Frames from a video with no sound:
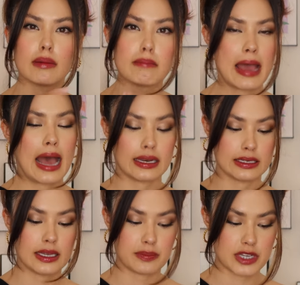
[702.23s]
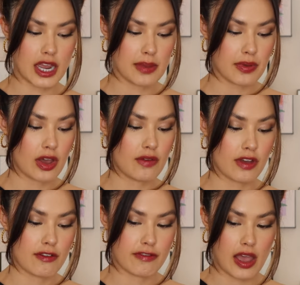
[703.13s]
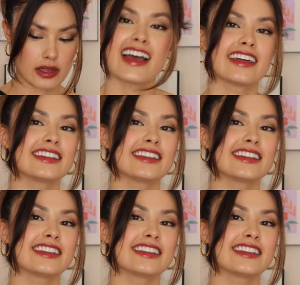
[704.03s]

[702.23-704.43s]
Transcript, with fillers: matte lip type of effect.